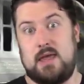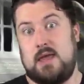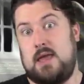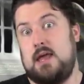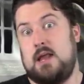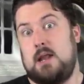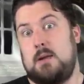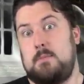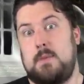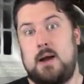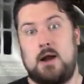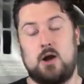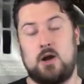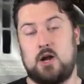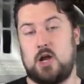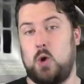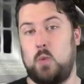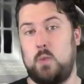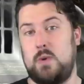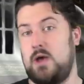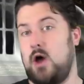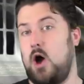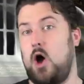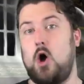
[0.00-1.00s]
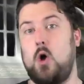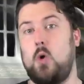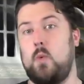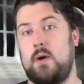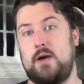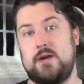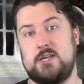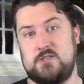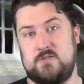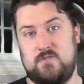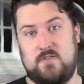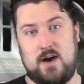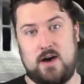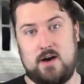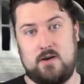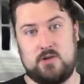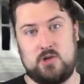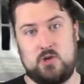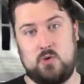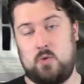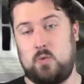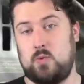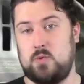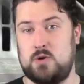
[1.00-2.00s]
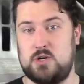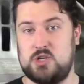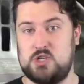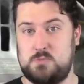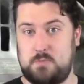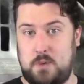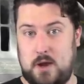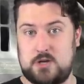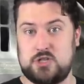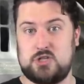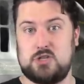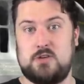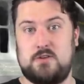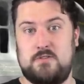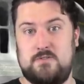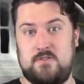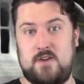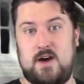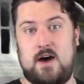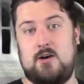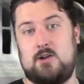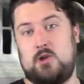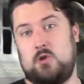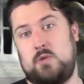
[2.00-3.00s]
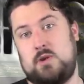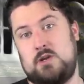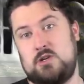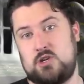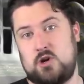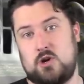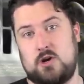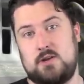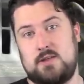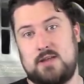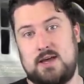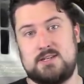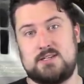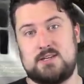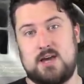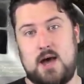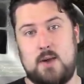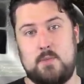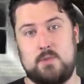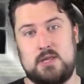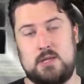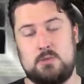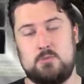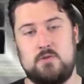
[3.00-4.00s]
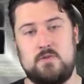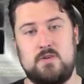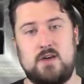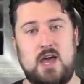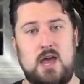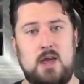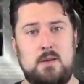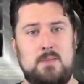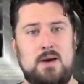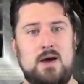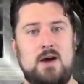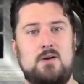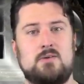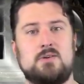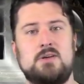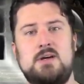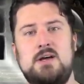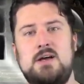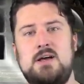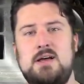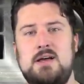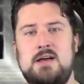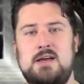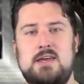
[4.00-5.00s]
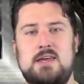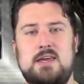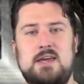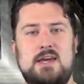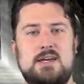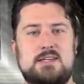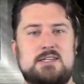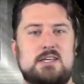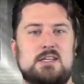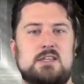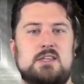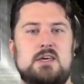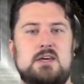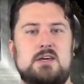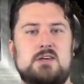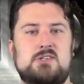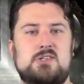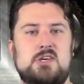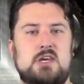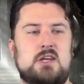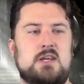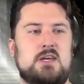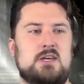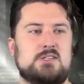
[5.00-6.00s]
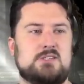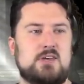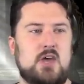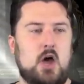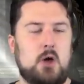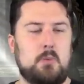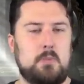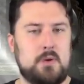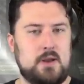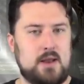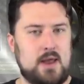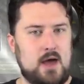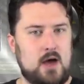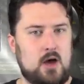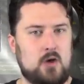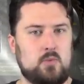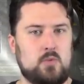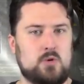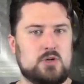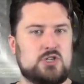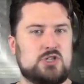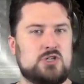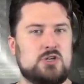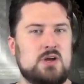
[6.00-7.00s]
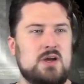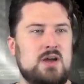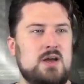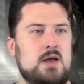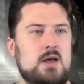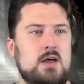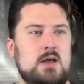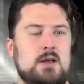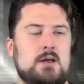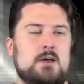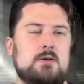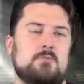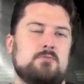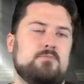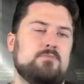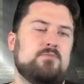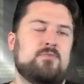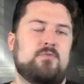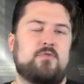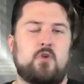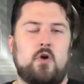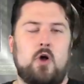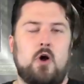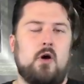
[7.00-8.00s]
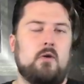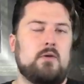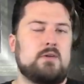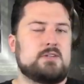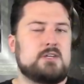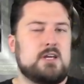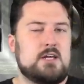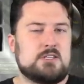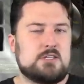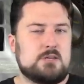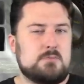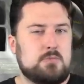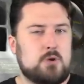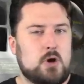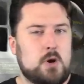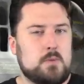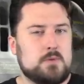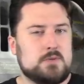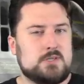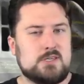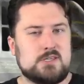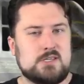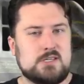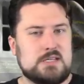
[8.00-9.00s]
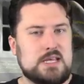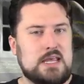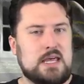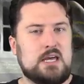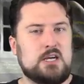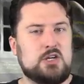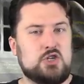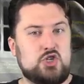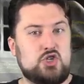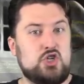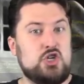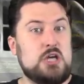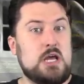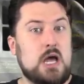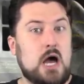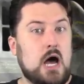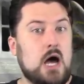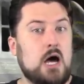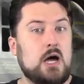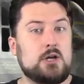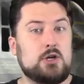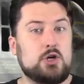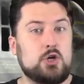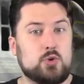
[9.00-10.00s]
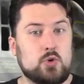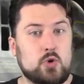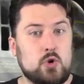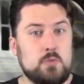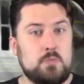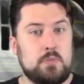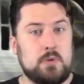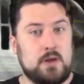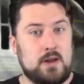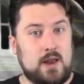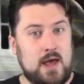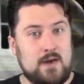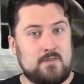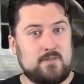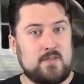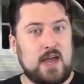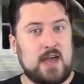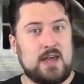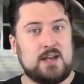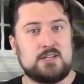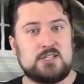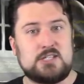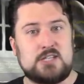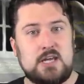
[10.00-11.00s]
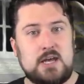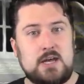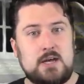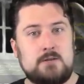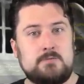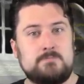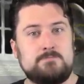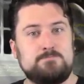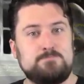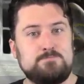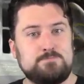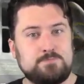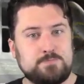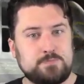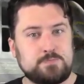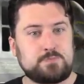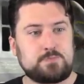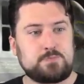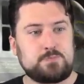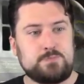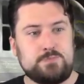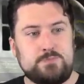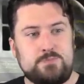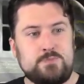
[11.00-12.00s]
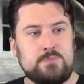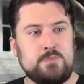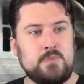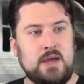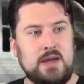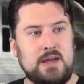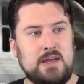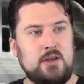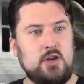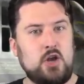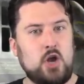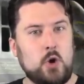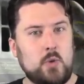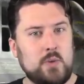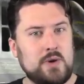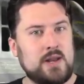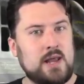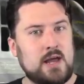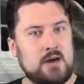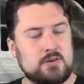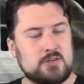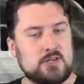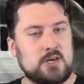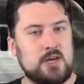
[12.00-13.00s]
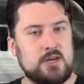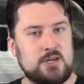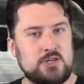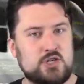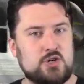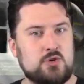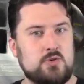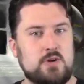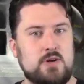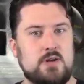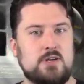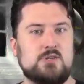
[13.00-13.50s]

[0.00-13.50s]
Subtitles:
in America we always value and we're especially valuing during that time when that movie came out. You get to this and he's helping out, which for all intents and purposes is like a jihad group in Afghanistan. And knowing how history